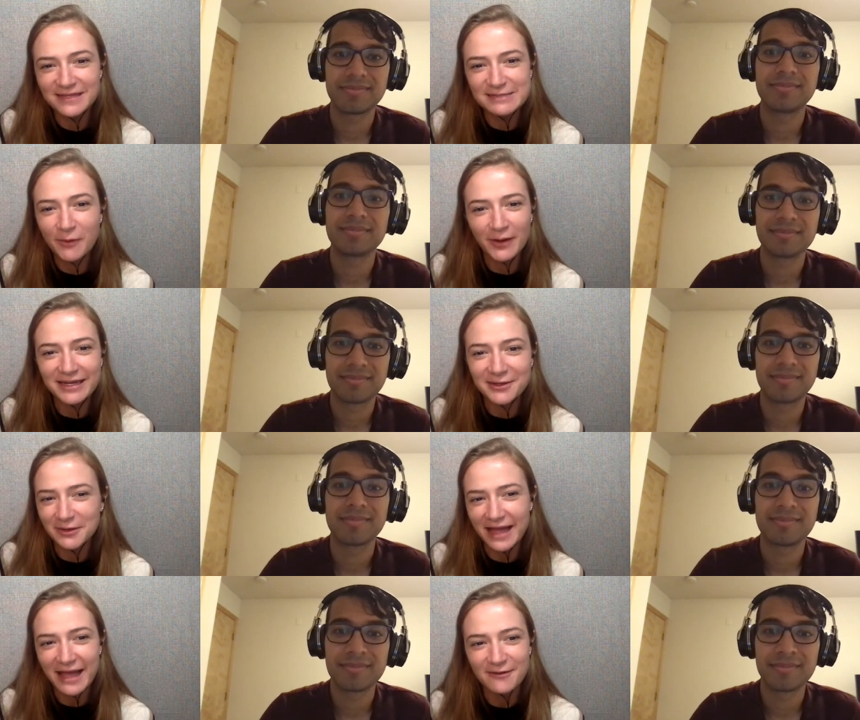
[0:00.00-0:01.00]
Speaker 1: point in your
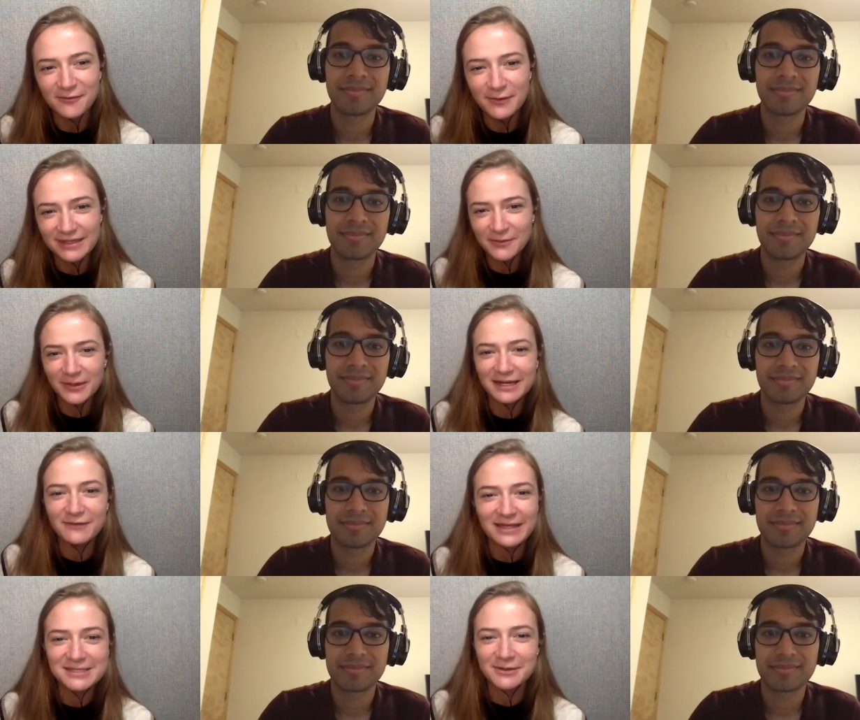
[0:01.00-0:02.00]
life. What what
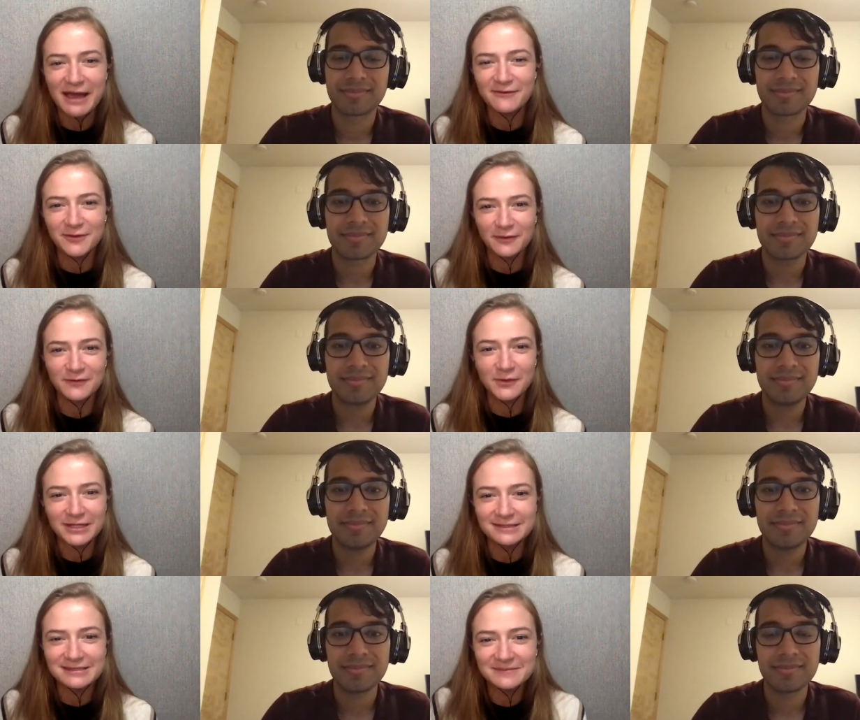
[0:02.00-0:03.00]
advice do you have for
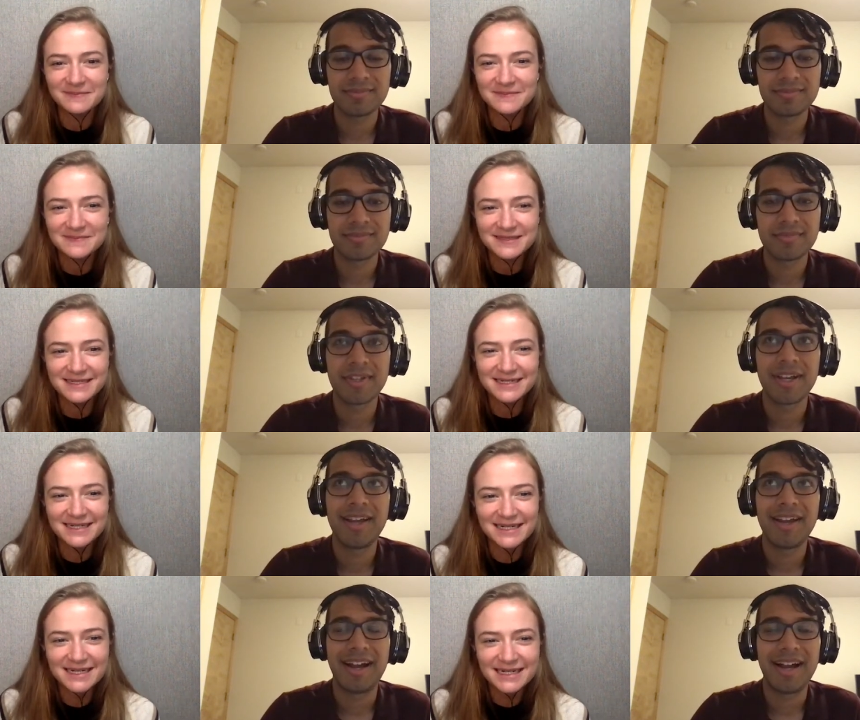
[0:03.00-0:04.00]
viewers?
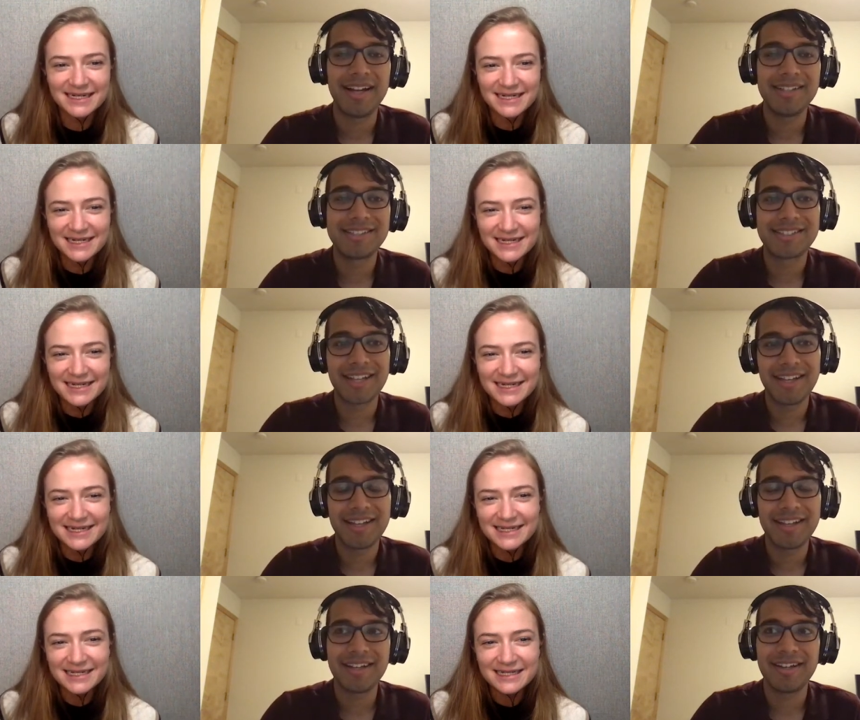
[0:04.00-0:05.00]
Speaker 2: I'd
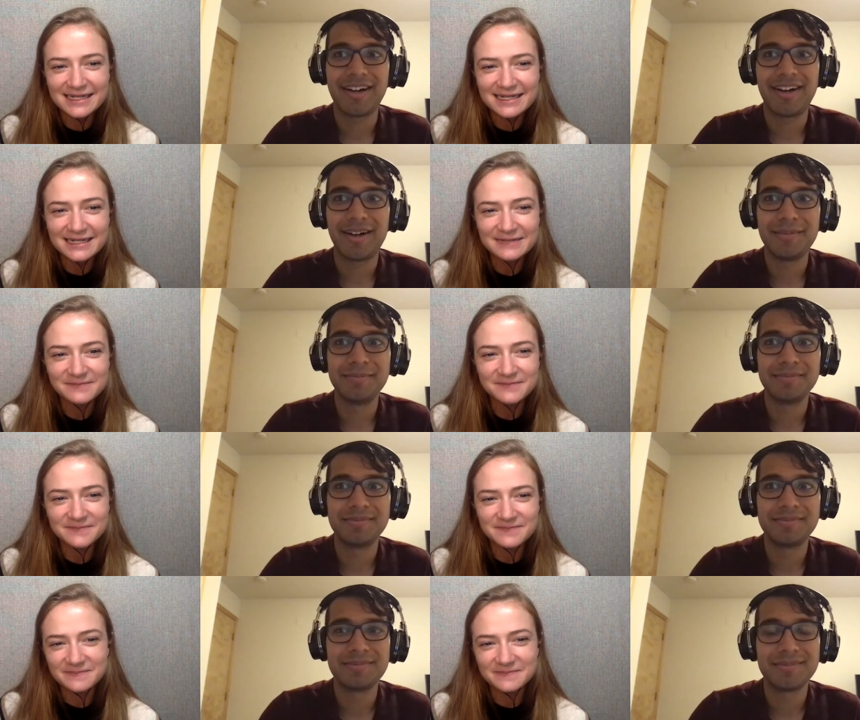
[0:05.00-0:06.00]
say um,
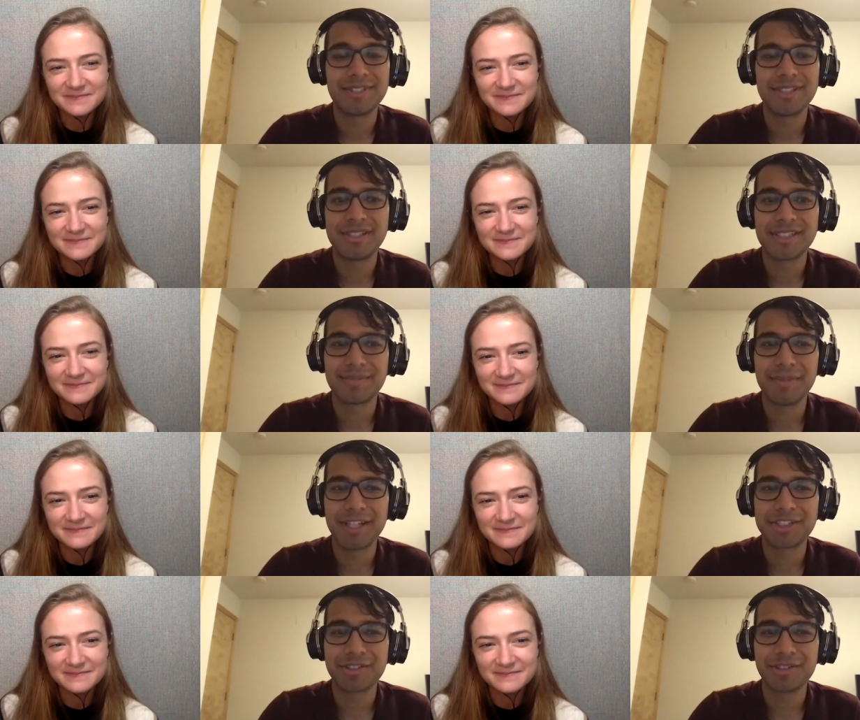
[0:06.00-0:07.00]
just make
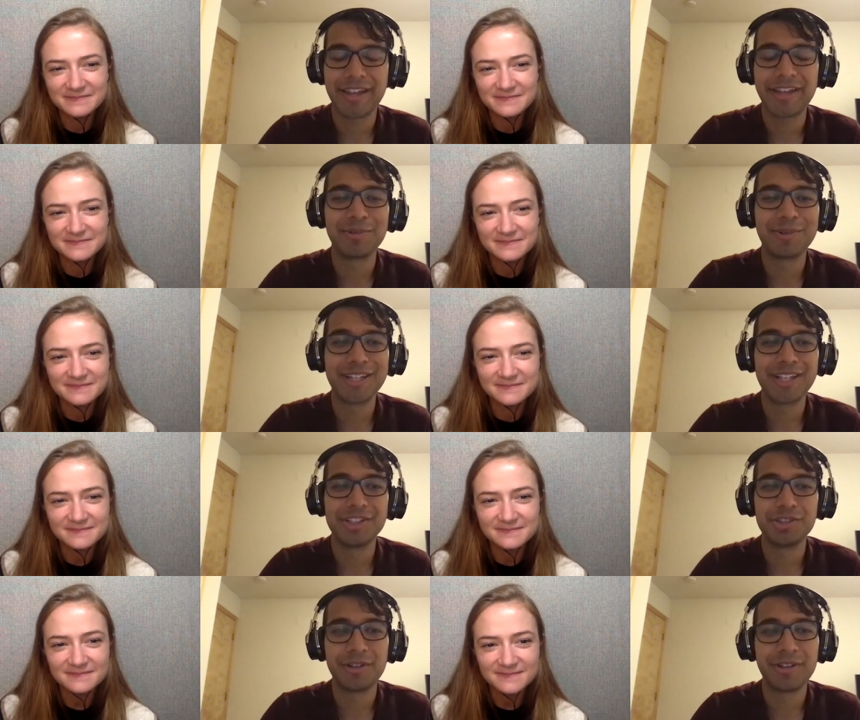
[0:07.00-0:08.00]
sure that you really
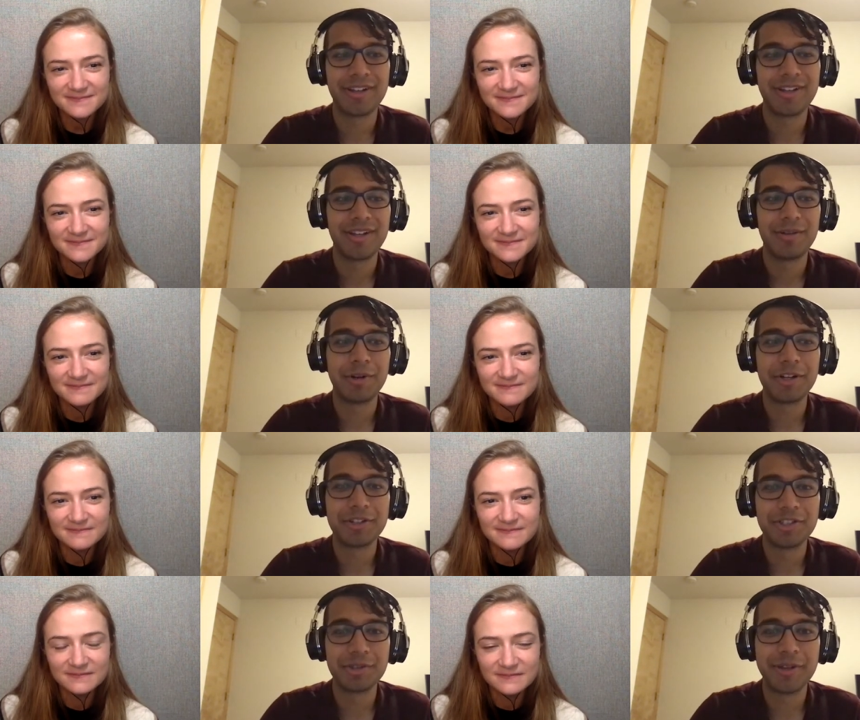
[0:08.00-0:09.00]
enjoy what
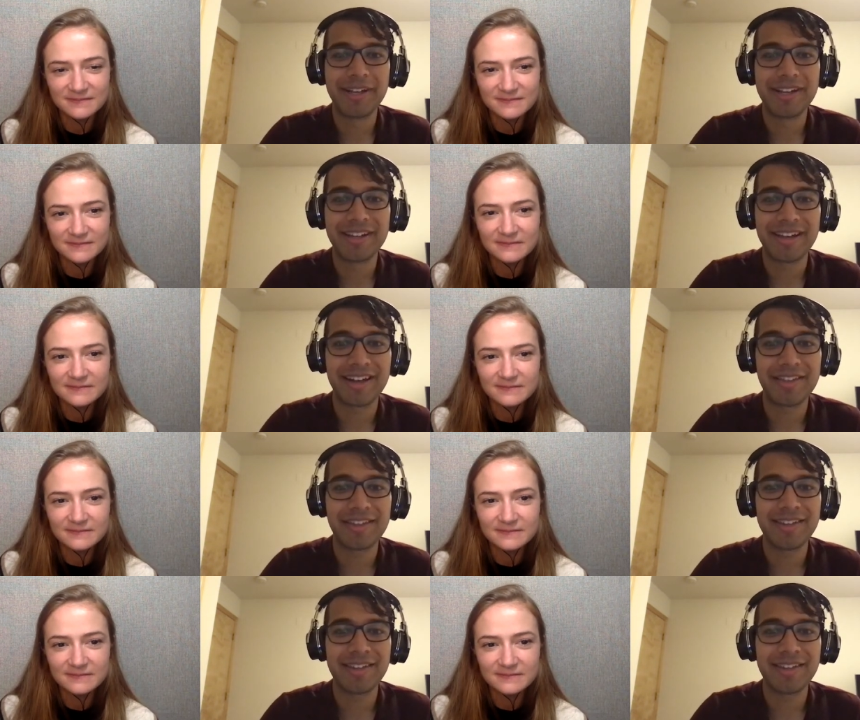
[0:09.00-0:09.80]
you're doing, and I think